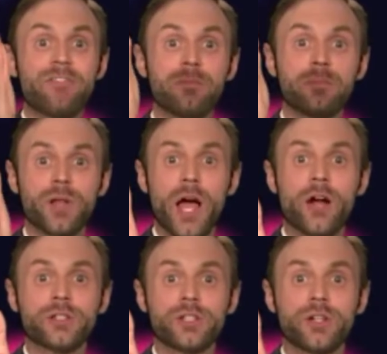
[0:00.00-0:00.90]
5
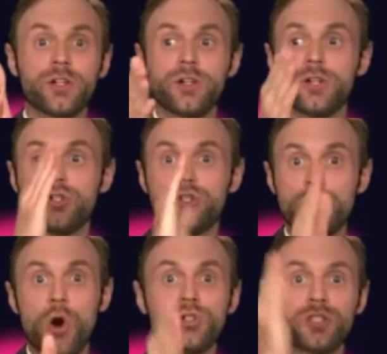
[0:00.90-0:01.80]
players
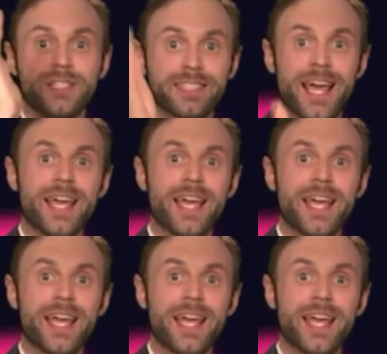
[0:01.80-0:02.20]
chose to